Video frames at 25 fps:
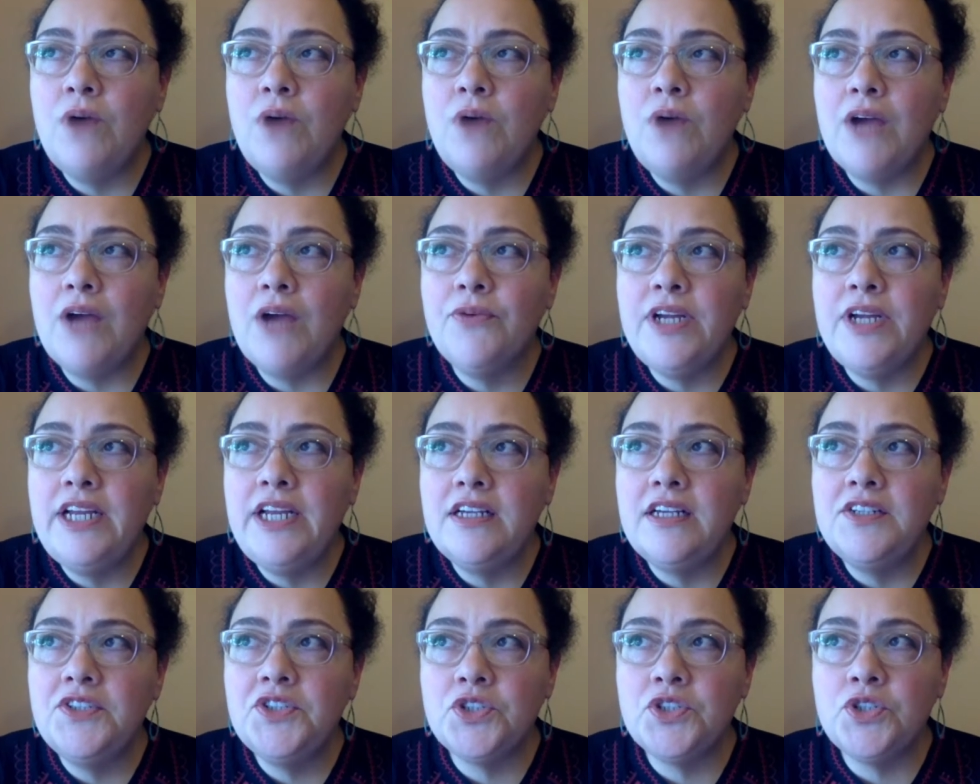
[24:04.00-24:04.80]

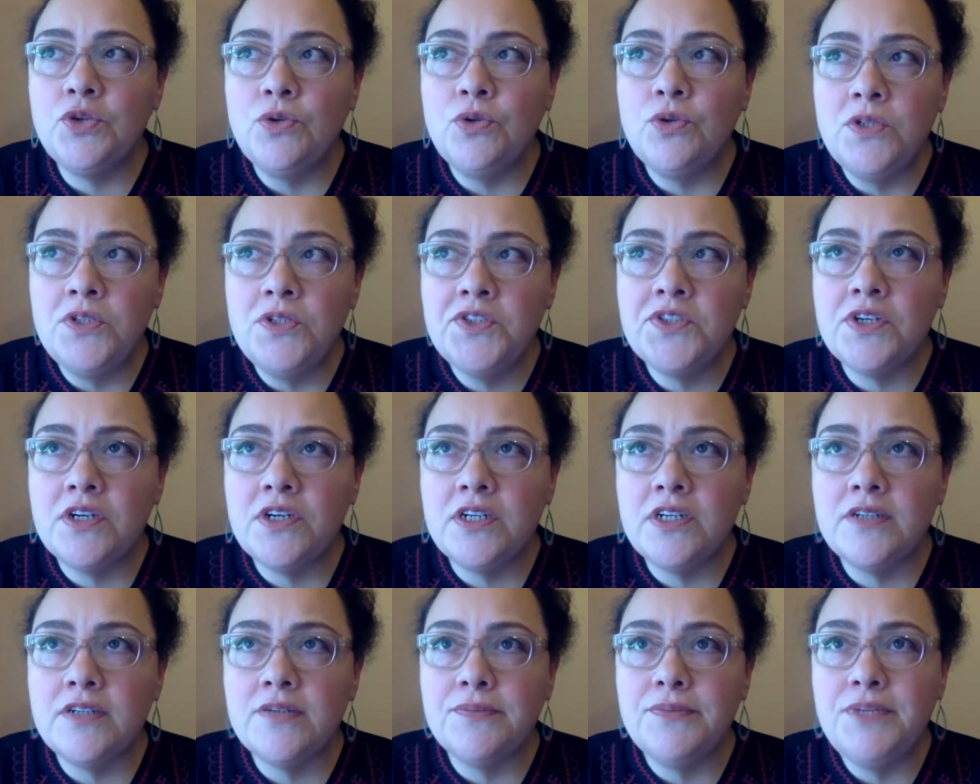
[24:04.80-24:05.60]
Irene, as schools
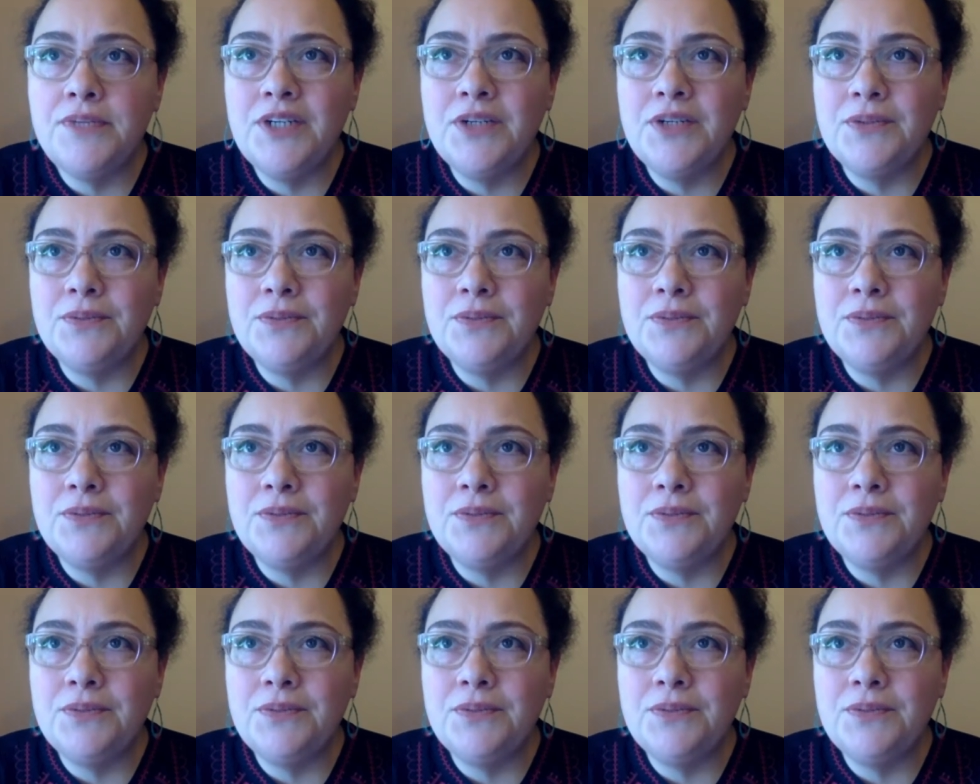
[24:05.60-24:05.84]
are,